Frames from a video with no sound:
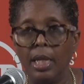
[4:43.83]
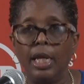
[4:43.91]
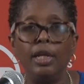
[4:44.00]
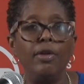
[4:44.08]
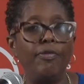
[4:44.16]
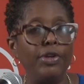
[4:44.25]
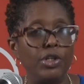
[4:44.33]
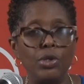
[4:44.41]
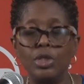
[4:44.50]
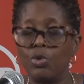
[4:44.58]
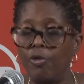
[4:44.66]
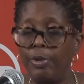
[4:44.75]

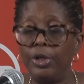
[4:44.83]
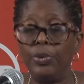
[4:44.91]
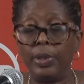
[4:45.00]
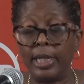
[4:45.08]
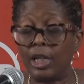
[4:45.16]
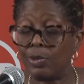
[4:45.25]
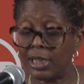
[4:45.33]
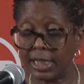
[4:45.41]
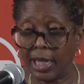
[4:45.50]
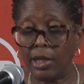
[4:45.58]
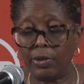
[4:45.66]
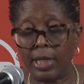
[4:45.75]
individuals who have been doing that will
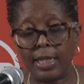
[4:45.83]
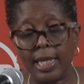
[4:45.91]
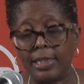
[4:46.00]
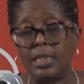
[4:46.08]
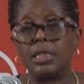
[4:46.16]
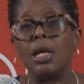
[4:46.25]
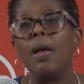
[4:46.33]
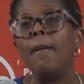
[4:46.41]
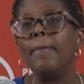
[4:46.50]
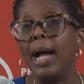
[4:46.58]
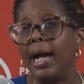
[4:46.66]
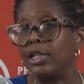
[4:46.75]
tell you that that is
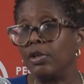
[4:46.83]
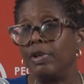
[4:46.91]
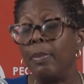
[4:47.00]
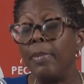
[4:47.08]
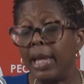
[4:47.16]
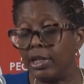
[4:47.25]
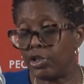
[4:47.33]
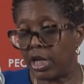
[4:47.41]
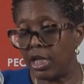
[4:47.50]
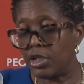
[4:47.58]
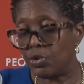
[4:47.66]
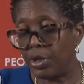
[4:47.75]
part of the major
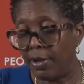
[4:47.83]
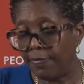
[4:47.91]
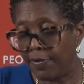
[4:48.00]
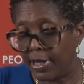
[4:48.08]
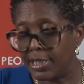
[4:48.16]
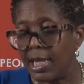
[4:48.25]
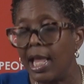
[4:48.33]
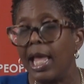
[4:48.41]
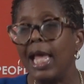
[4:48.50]
issue they face,